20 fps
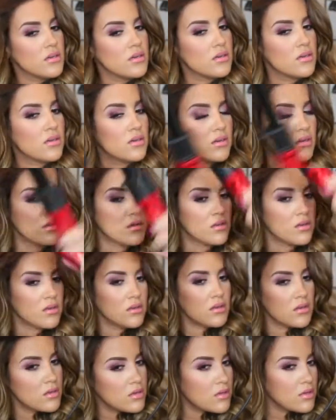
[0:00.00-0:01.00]

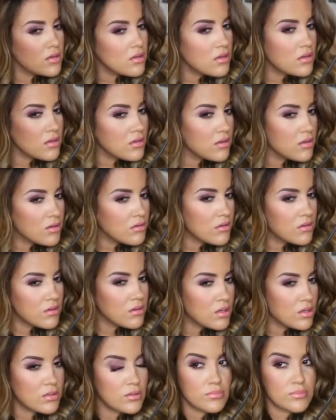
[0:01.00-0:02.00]

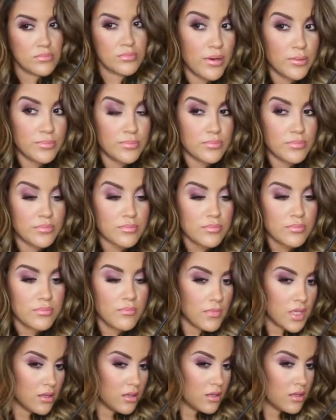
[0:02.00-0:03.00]

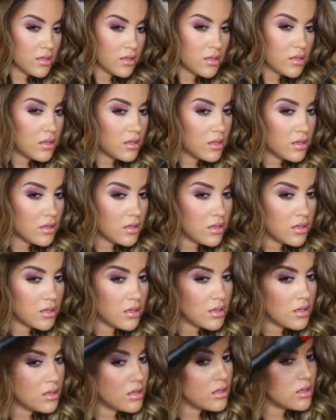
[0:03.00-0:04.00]

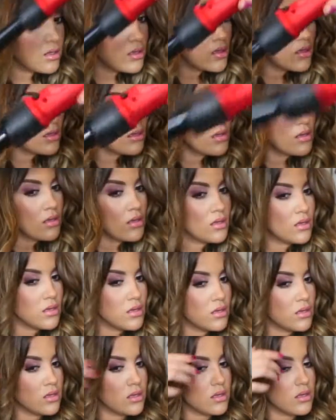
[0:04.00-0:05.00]

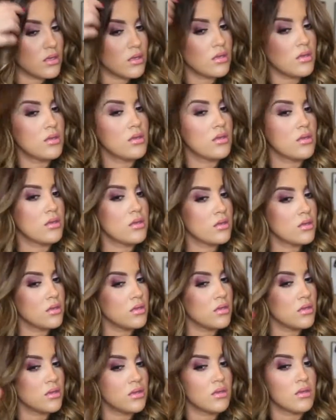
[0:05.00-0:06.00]

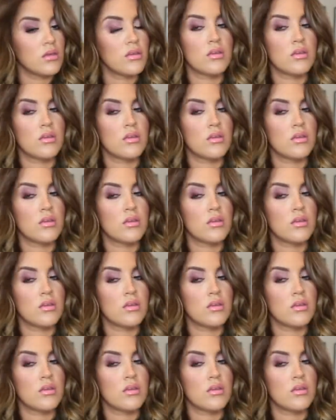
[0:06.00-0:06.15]
(silence)